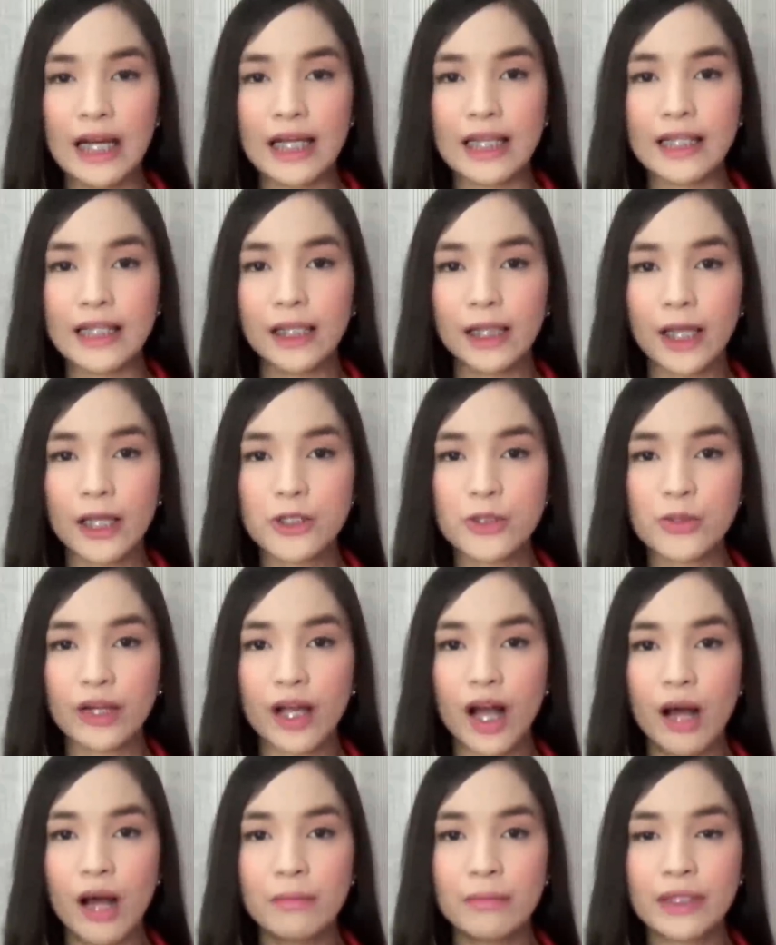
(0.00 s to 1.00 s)
The electric
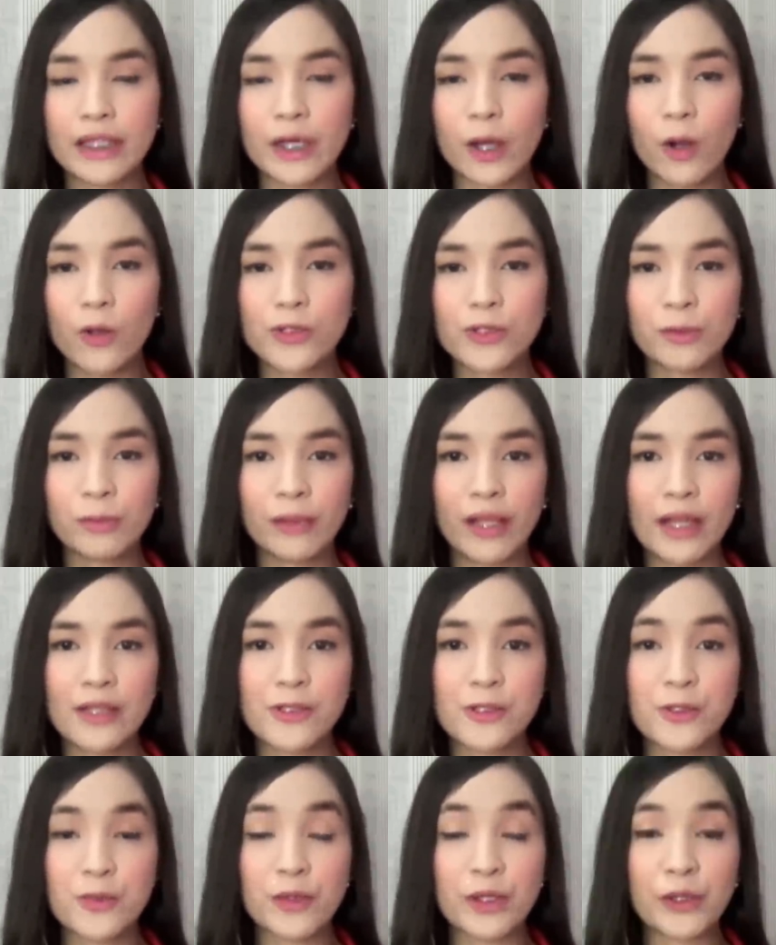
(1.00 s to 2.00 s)
company also
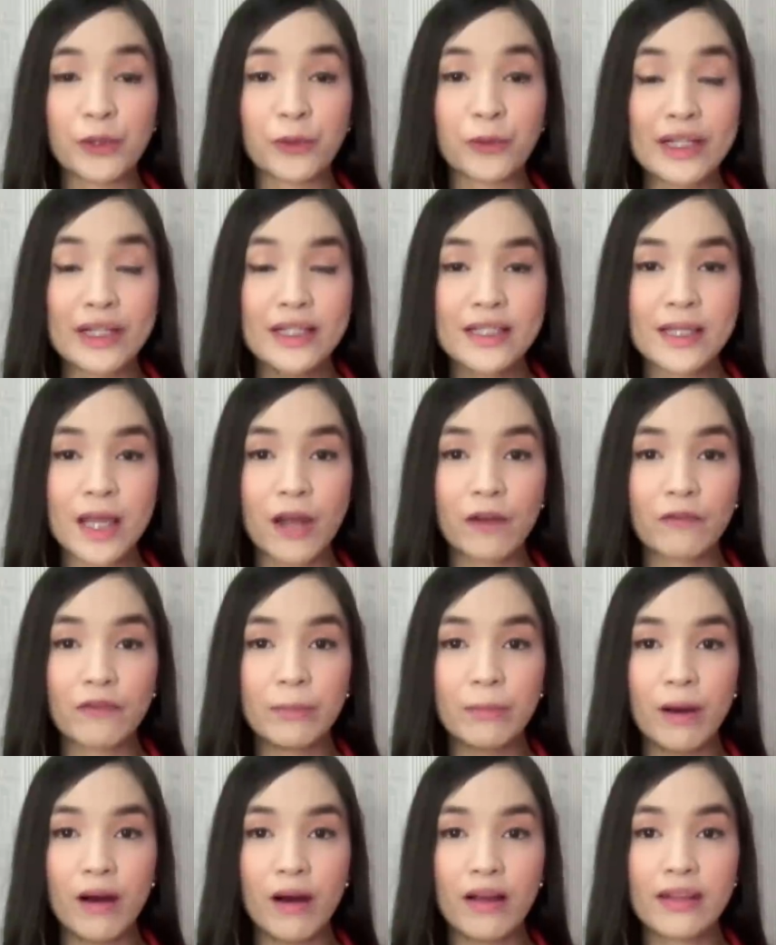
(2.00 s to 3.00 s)
plans to increase
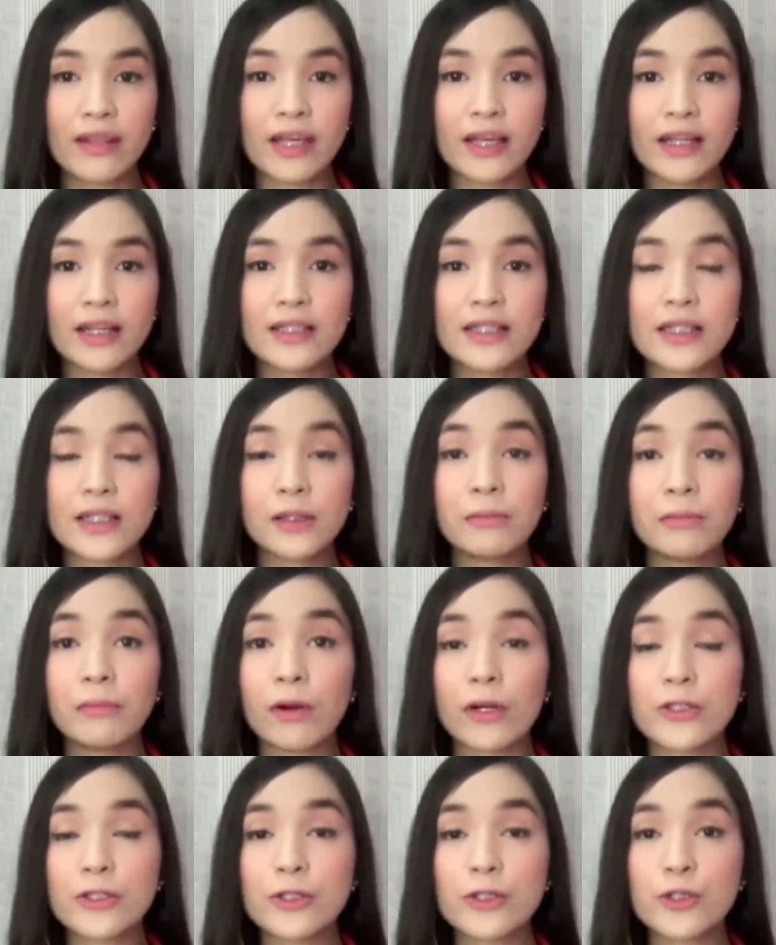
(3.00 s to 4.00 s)
every month until
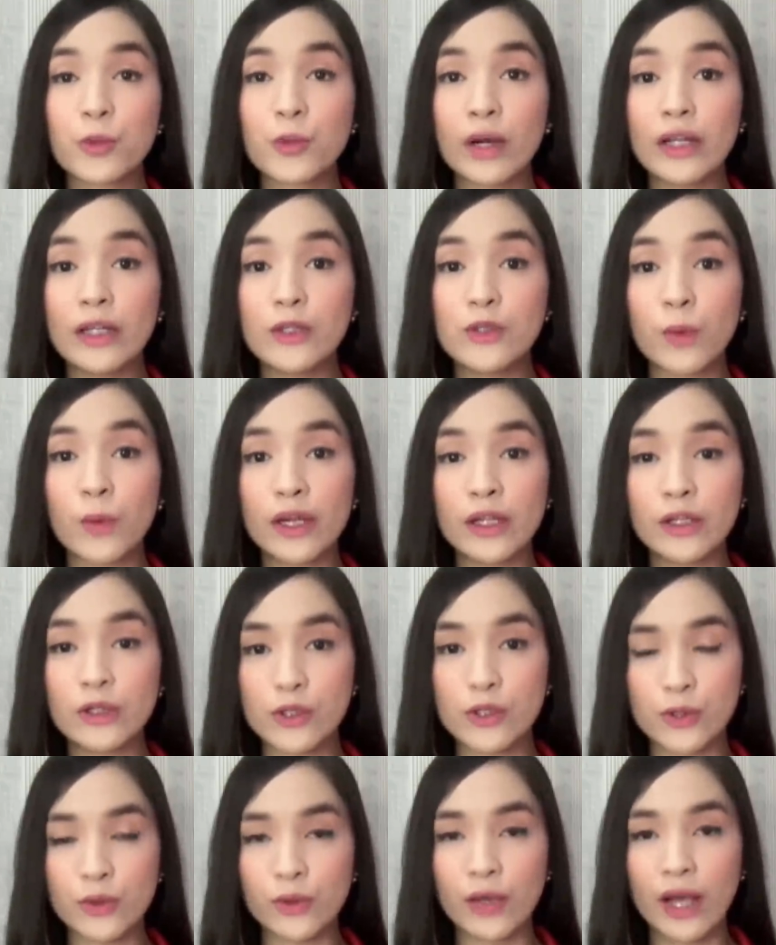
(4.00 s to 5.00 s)
March
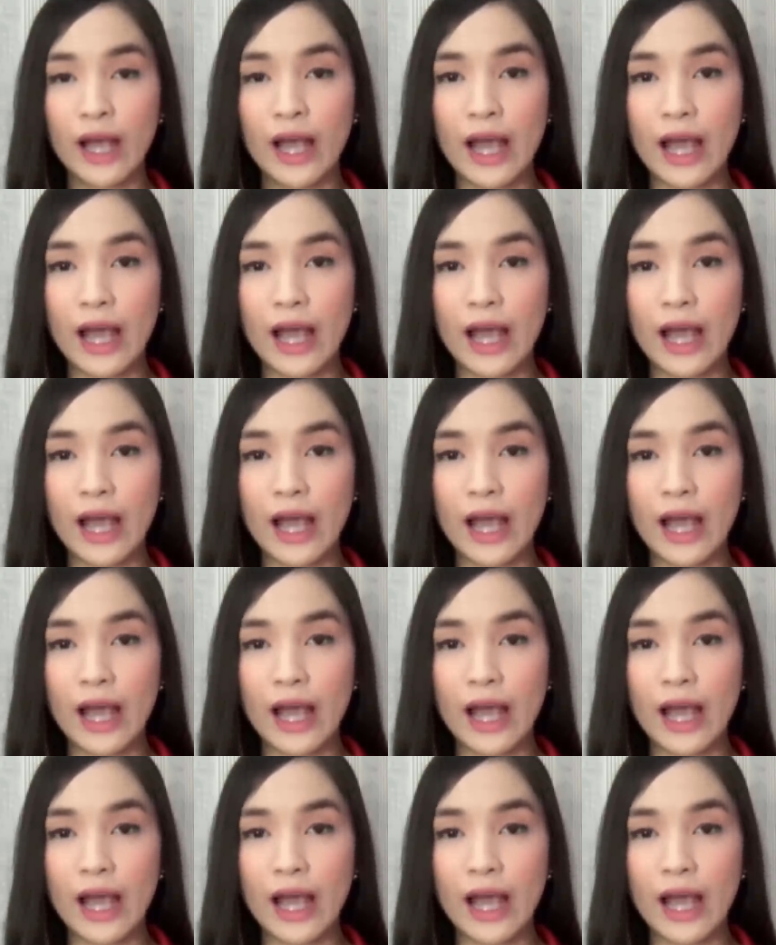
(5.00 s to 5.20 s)
2022.